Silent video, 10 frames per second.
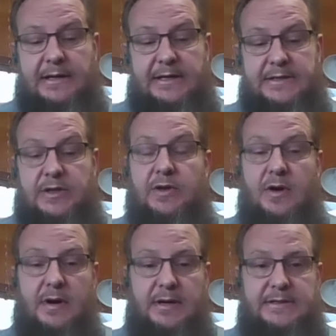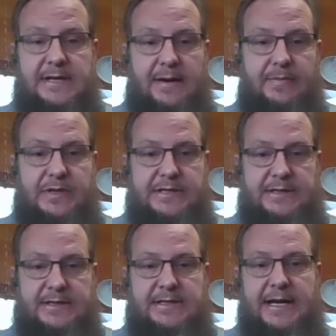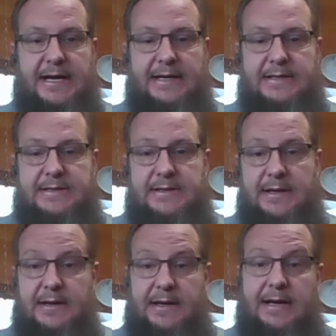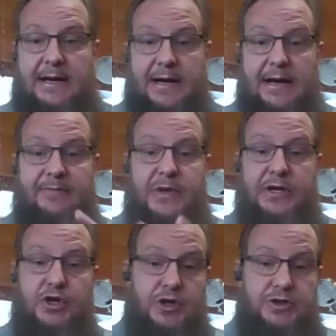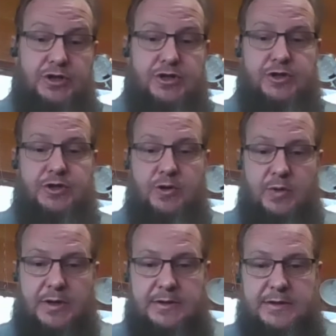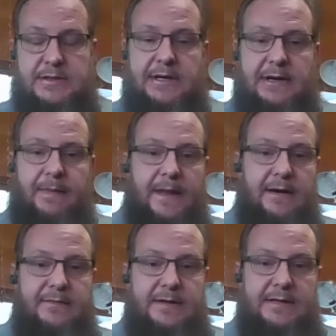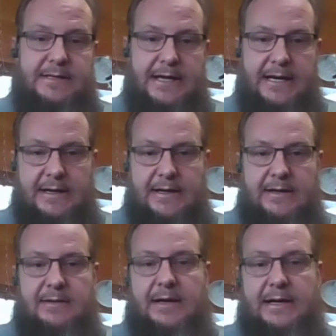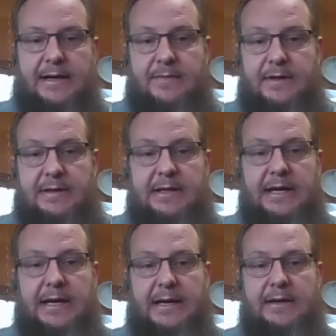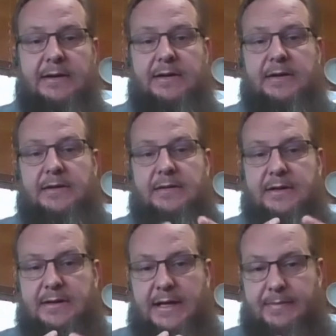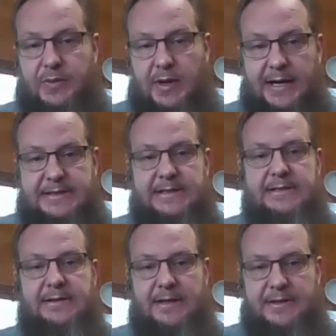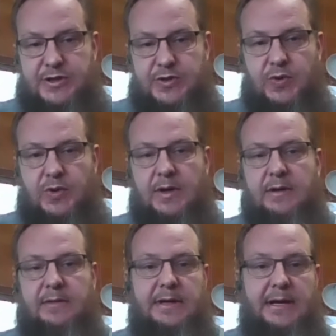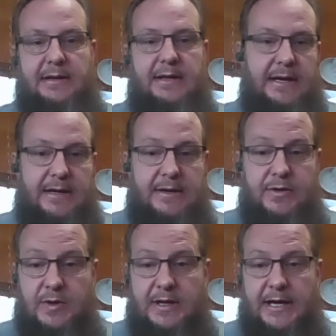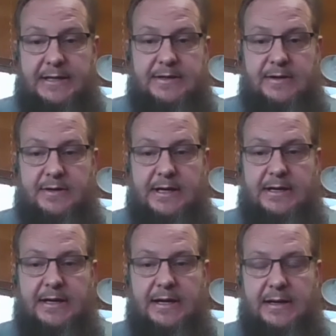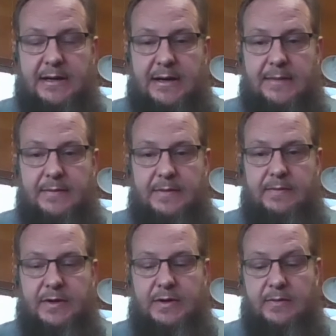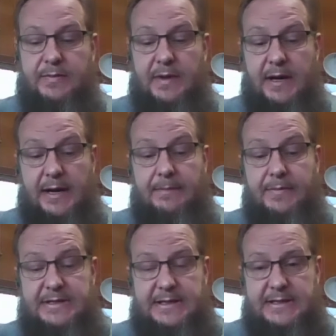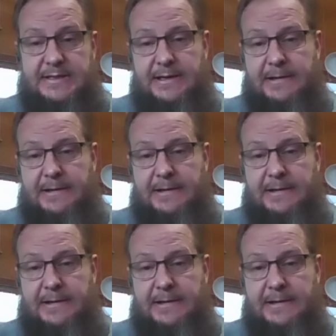as long as that business have been good stewards of the data that they process, that they store, that they utilize in their day-to-day business.